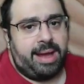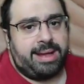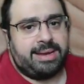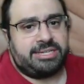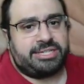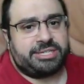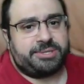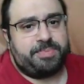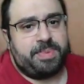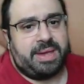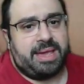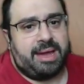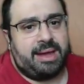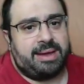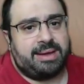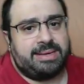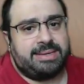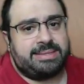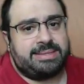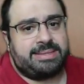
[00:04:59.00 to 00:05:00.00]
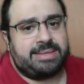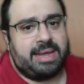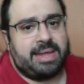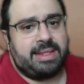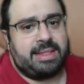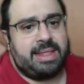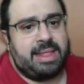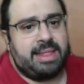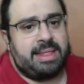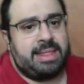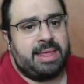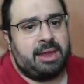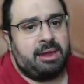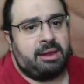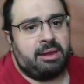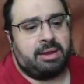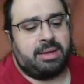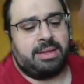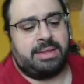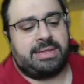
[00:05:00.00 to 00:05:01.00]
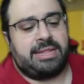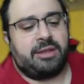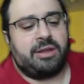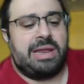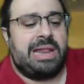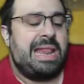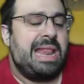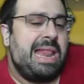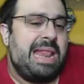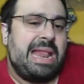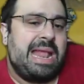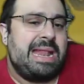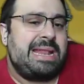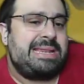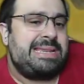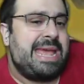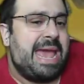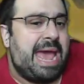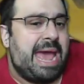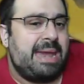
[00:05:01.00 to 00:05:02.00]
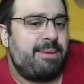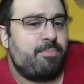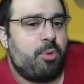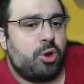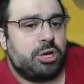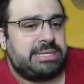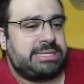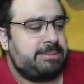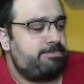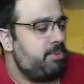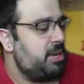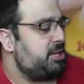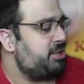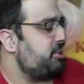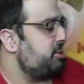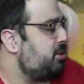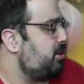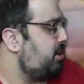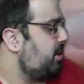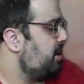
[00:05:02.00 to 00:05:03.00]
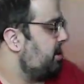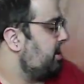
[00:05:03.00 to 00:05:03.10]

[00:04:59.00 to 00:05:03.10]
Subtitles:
just because they're a tad more special.